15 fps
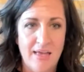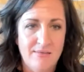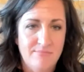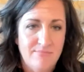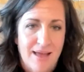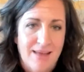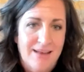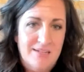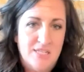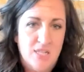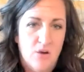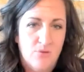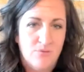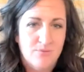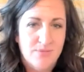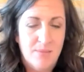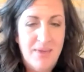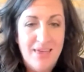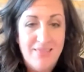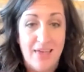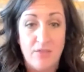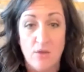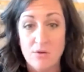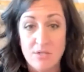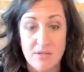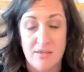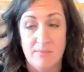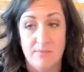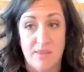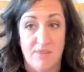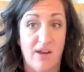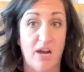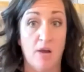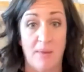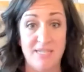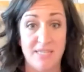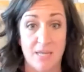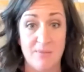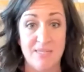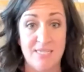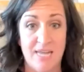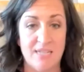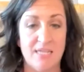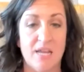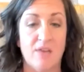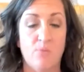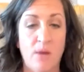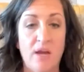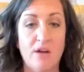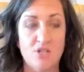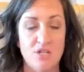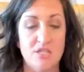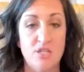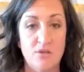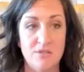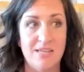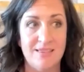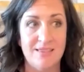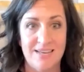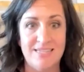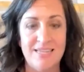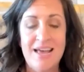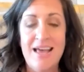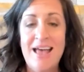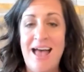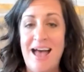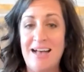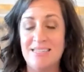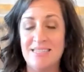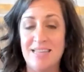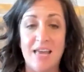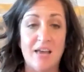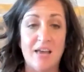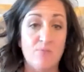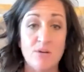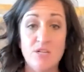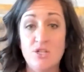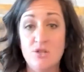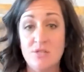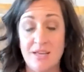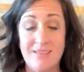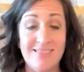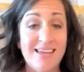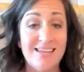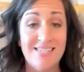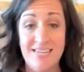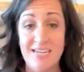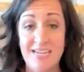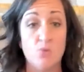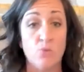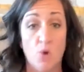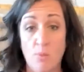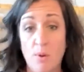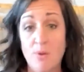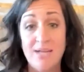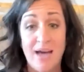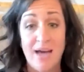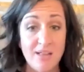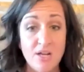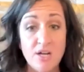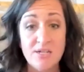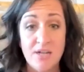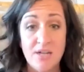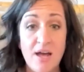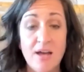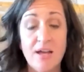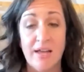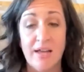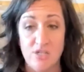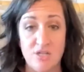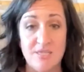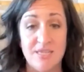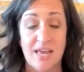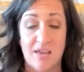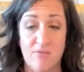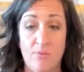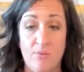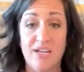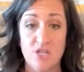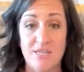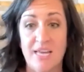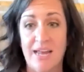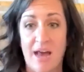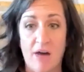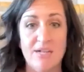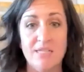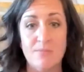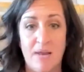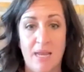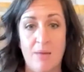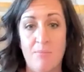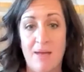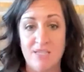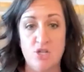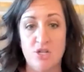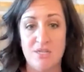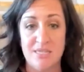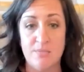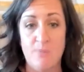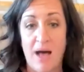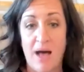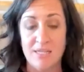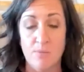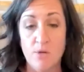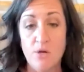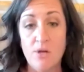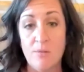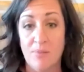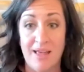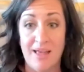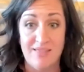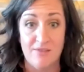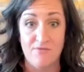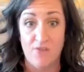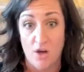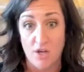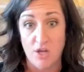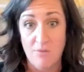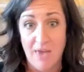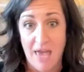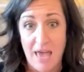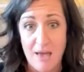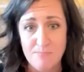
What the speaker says: and so to me, like, those are the very basic mistakes. Like, if we are just using this as like, if we're just using LinkedIn as a robo dialer, Doug, and just like, if we can just get out as many messages as possible and play the volume game.